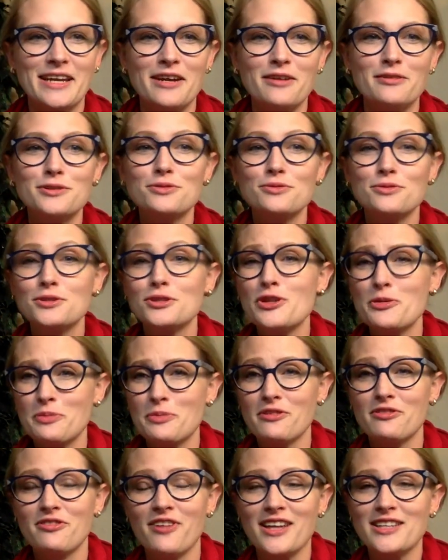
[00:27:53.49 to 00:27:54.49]
It was
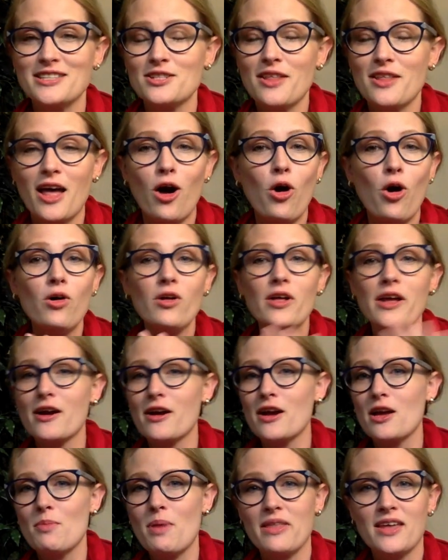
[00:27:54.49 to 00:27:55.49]
super fun. So that whole
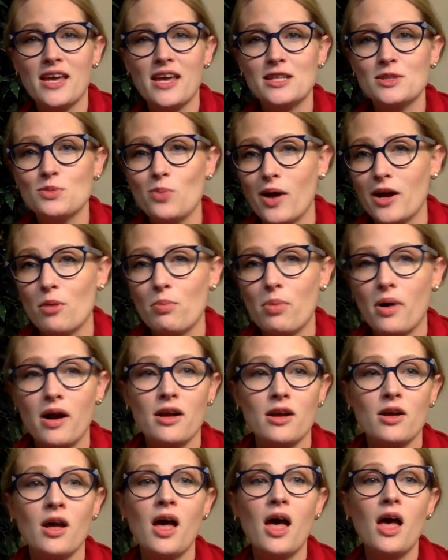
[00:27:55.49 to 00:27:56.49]
area by the kids water
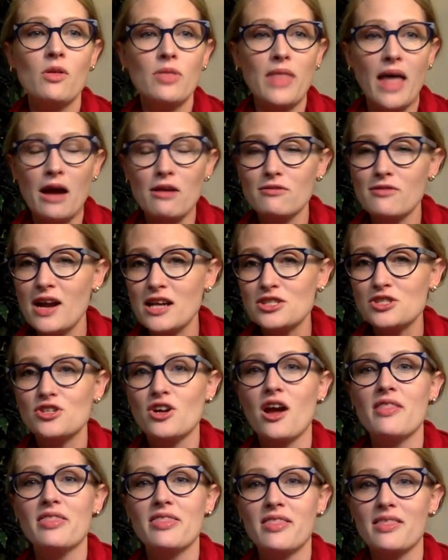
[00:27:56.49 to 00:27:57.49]
park, that
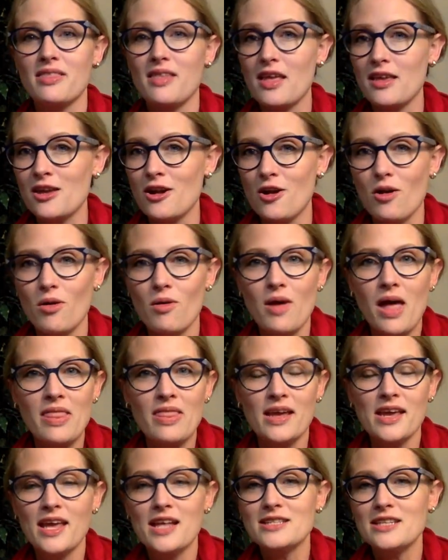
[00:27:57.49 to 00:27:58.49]
restaurant, and the
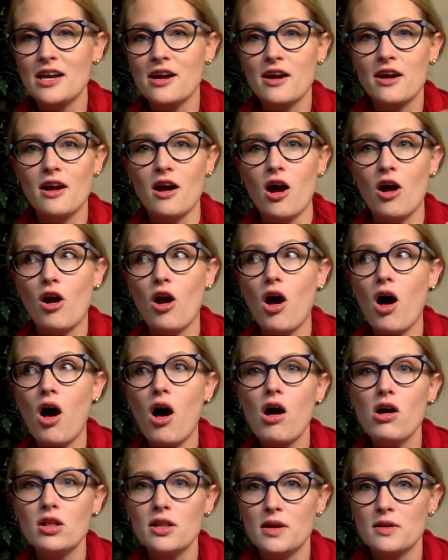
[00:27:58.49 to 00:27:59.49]
kids area are
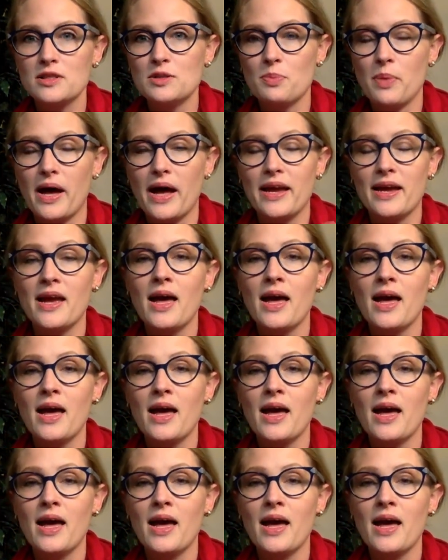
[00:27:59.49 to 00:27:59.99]
all close by